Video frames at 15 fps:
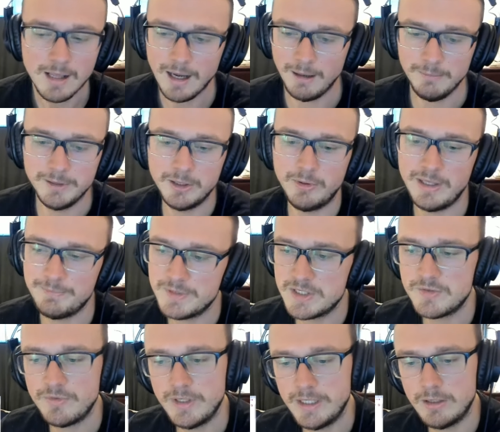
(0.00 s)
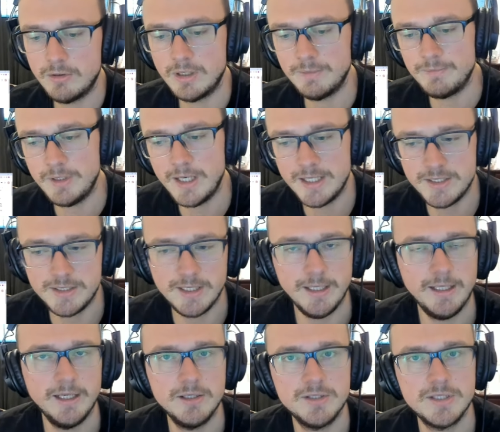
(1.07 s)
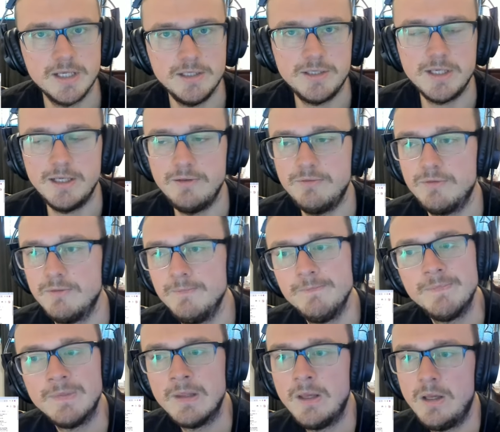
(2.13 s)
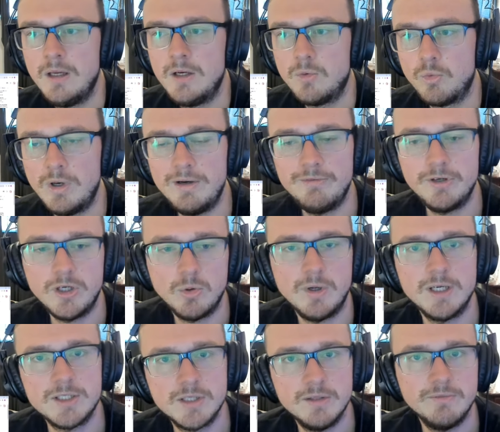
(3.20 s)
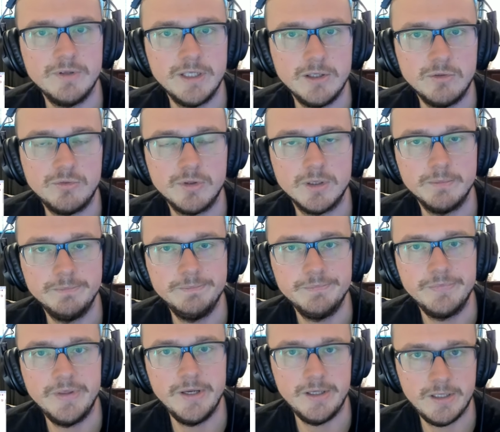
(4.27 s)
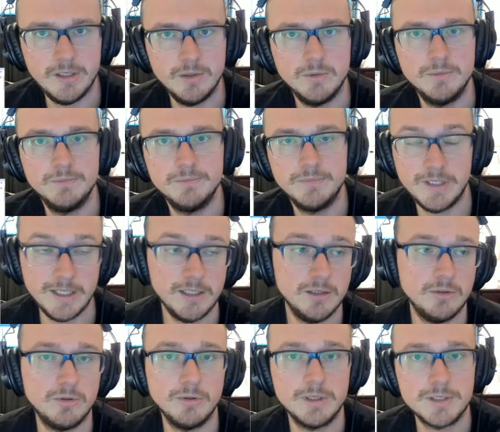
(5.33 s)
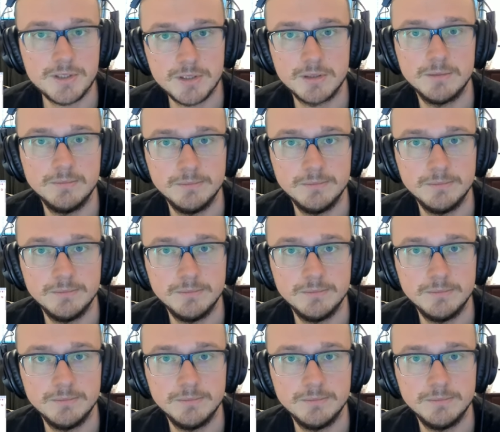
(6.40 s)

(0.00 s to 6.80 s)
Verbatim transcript: I'm gonna wrap this video up. You guys take care, stay safe, wherever you're watching the video from. Thank you, thank you, Chris.